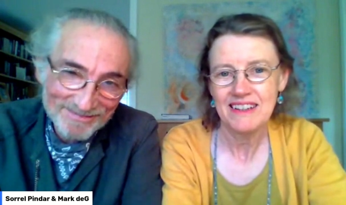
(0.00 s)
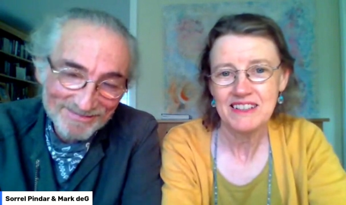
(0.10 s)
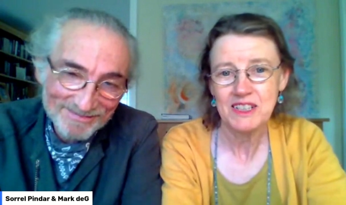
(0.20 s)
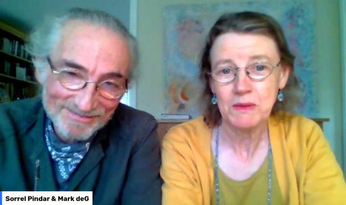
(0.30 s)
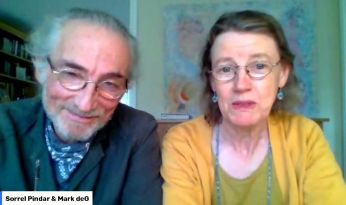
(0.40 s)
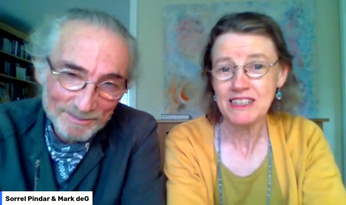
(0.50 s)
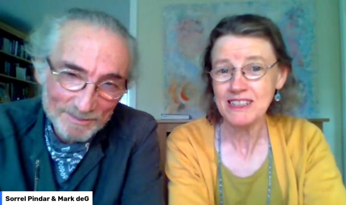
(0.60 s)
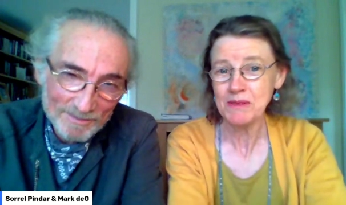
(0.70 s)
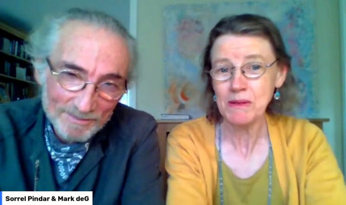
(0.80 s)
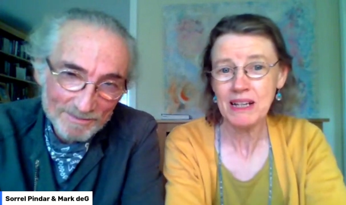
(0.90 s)
Speaker 1: and this is
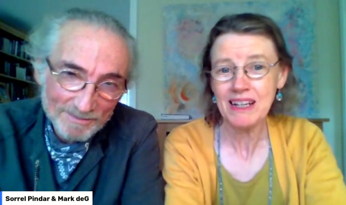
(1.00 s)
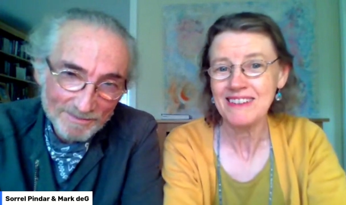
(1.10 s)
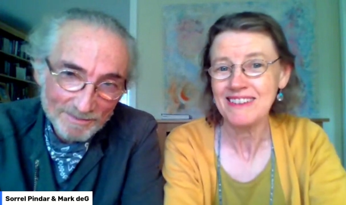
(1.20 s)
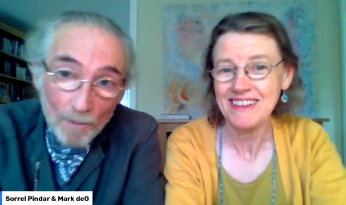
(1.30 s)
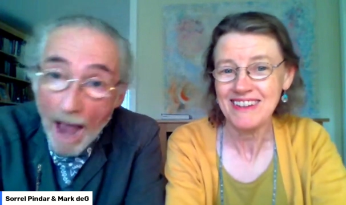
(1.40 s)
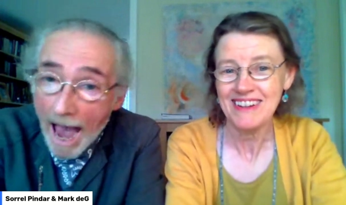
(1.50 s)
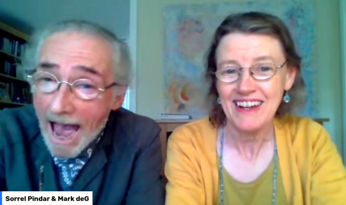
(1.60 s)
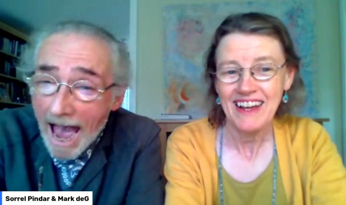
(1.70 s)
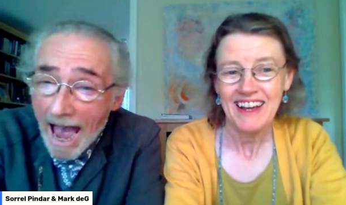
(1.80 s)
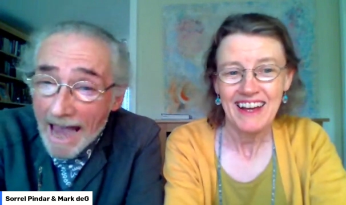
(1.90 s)
Relationship Rebellion.
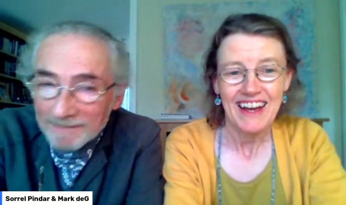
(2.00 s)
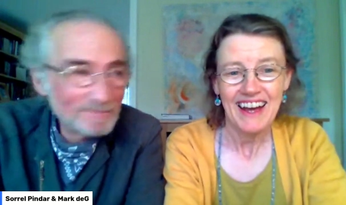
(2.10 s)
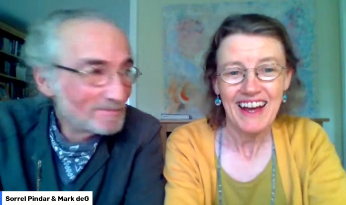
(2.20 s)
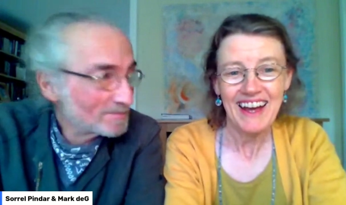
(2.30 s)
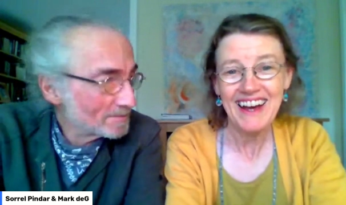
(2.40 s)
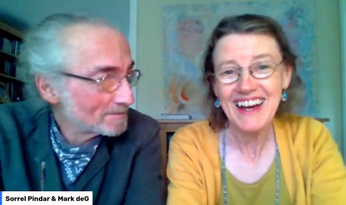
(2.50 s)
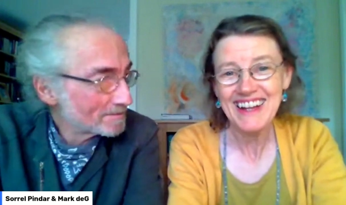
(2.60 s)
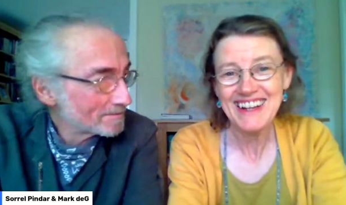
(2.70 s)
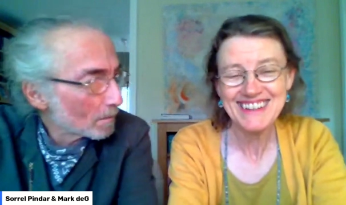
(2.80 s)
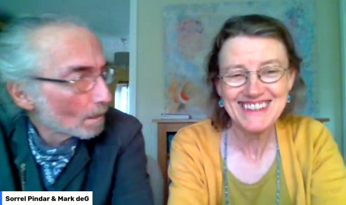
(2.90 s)

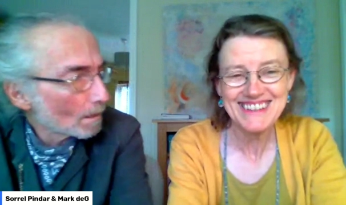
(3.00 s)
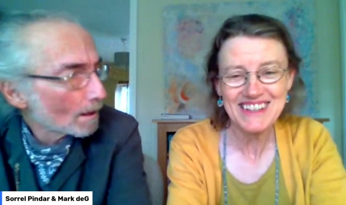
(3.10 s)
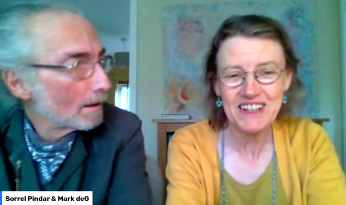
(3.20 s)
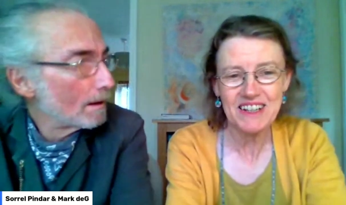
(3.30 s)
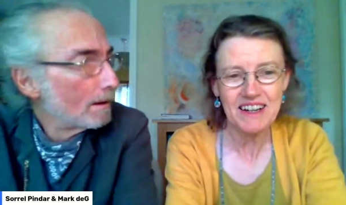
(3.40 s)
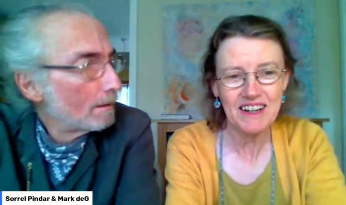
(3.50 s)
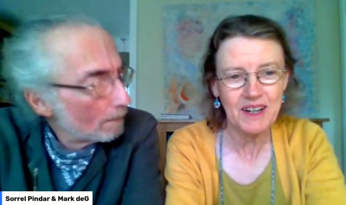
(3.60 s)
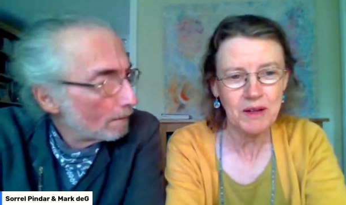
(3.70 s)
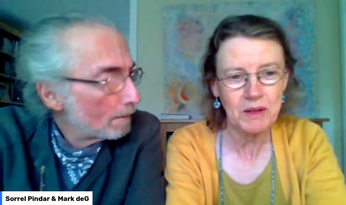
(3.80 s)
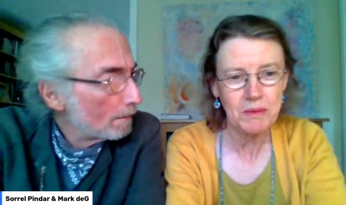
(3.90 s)
And
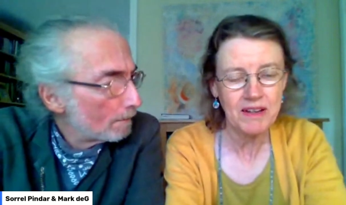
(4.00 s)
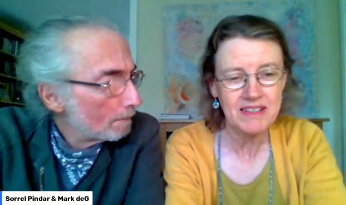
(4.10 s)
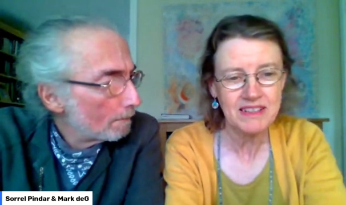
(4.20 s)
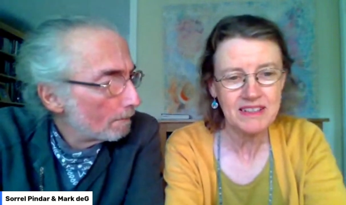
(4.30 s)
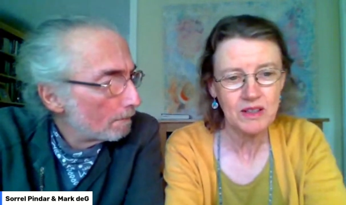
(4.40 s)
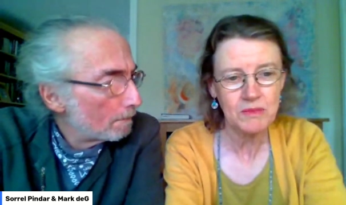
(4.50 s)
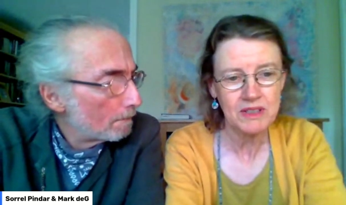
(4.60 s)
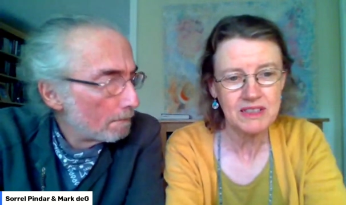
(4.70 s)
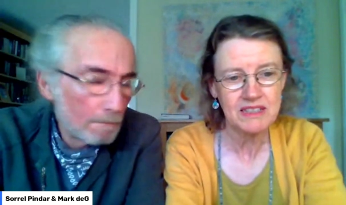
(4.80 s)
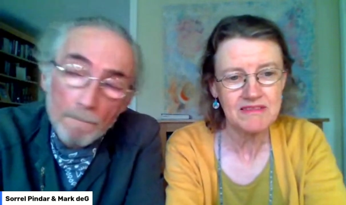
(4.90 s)
I'm going to post in the
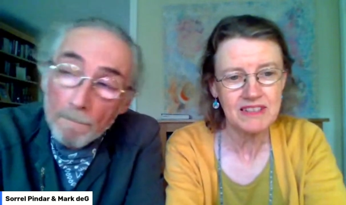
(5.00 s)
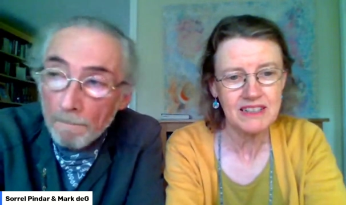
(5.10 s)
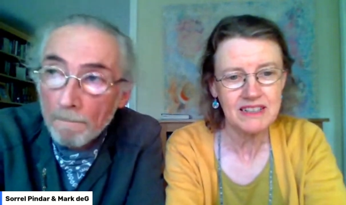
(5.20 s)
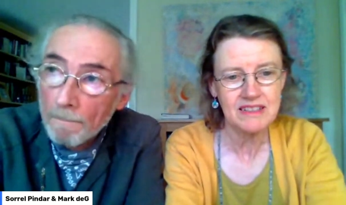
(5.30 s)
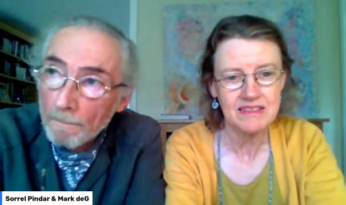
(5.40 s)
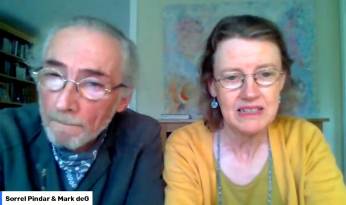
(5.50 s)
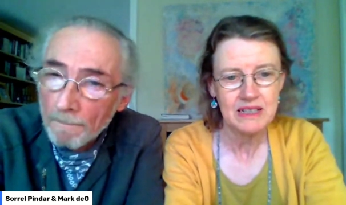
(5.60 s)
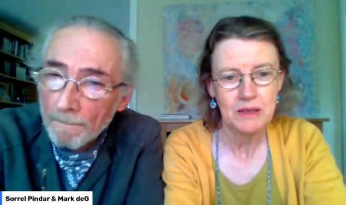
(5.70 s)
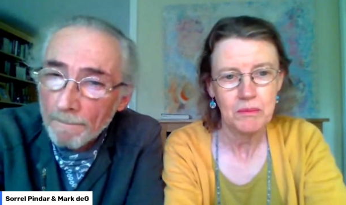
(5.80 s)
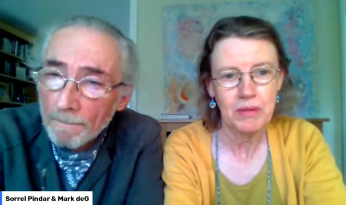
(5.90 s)
comments right
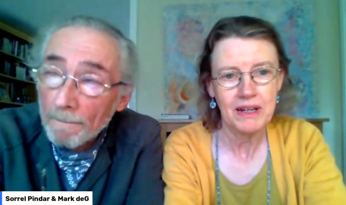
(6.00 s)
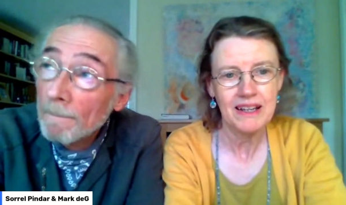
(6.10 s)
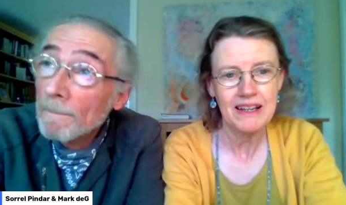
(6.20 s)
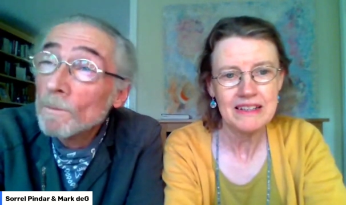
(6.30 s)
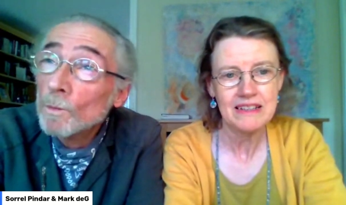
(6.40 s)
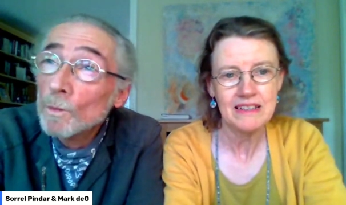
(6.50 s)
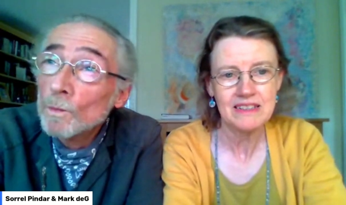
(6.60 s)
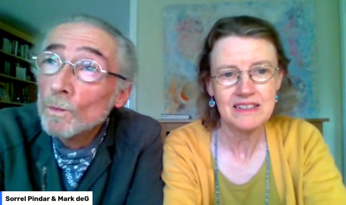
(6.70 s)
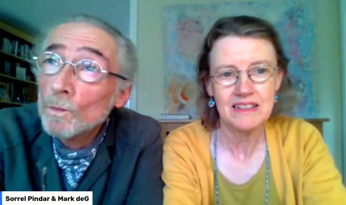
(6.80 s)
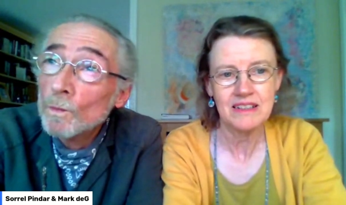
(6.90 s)
now.
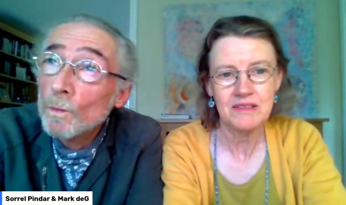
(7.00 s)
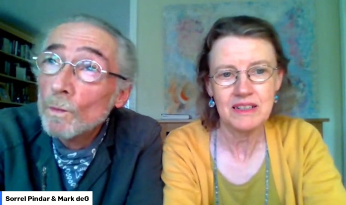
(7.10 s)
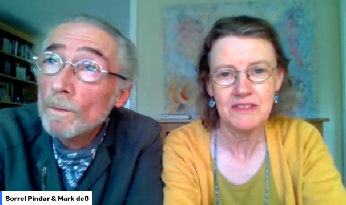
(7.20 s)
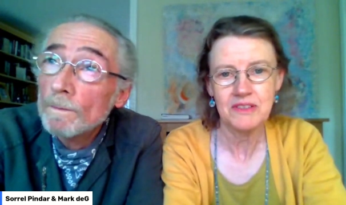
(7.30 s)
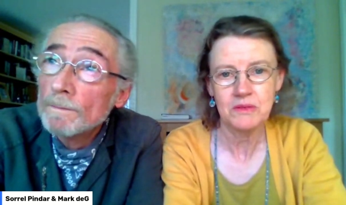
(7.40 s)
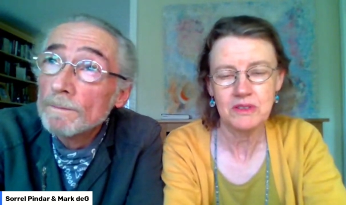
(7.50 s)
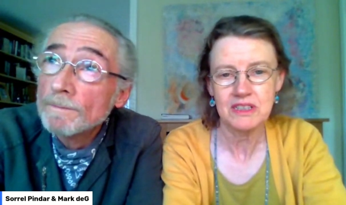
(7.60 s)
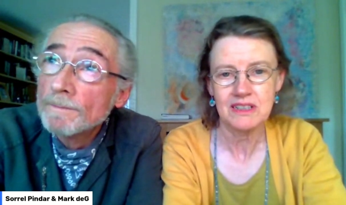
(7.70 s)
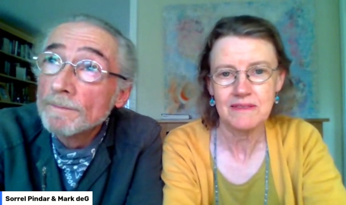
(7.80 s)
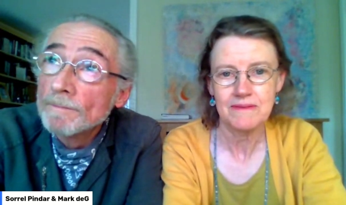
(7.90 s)
Please let us know if
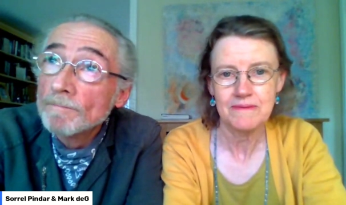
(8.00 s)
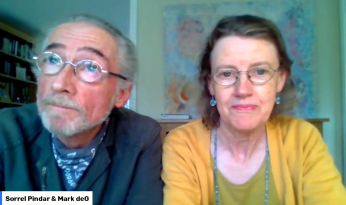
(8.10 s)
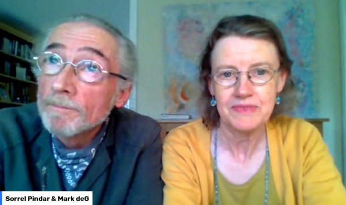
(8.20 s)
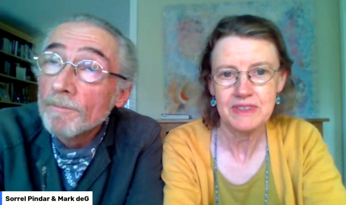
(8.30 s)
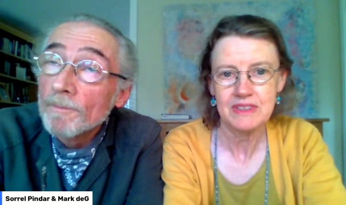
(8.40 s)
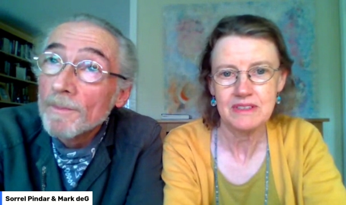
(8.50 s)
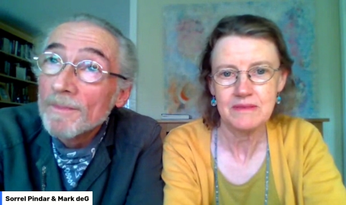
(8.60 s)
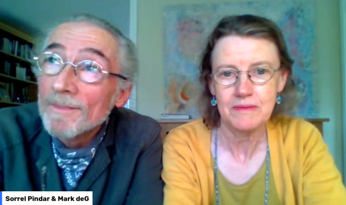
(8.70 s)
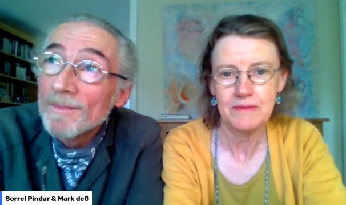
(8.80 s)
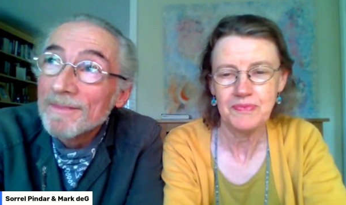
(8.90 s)
you're watching.
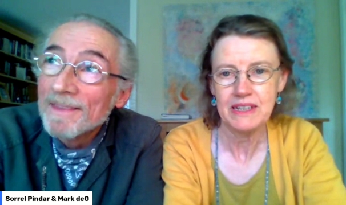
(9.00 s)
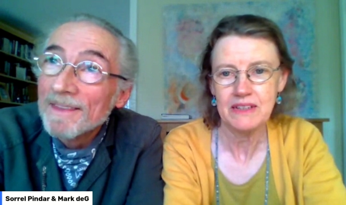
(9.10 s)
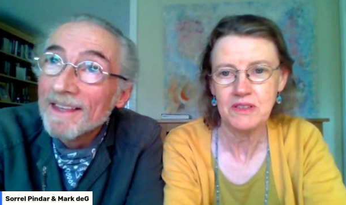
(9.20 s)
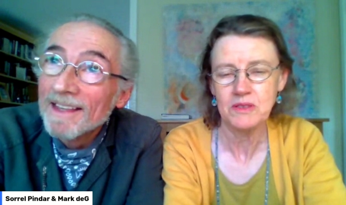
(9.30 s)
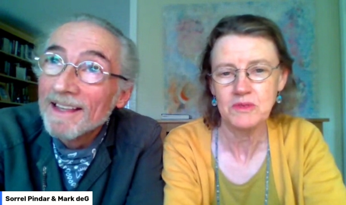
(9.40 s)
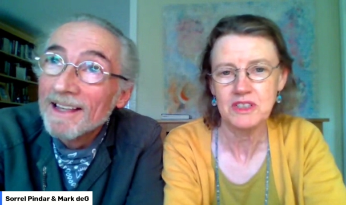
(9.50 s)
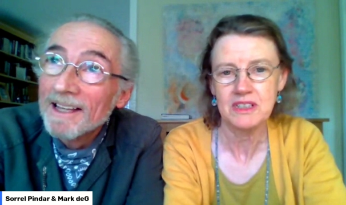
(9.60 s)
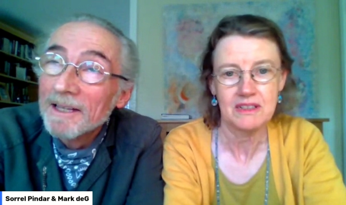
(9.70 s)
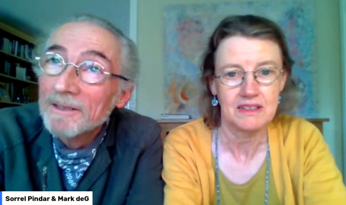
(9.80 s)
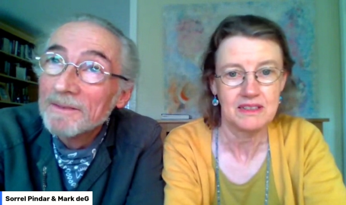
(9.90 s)
So if you're not
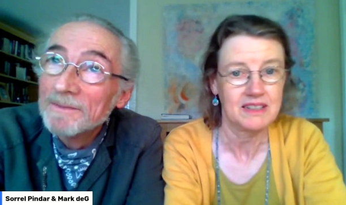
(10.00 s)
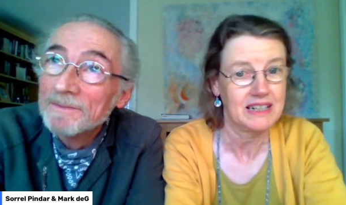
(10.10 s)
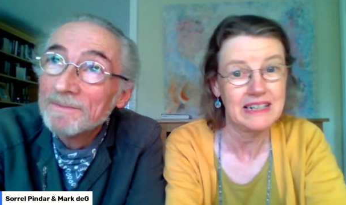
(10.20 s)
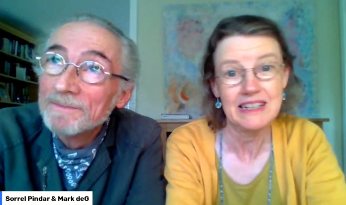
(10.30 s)
watching, then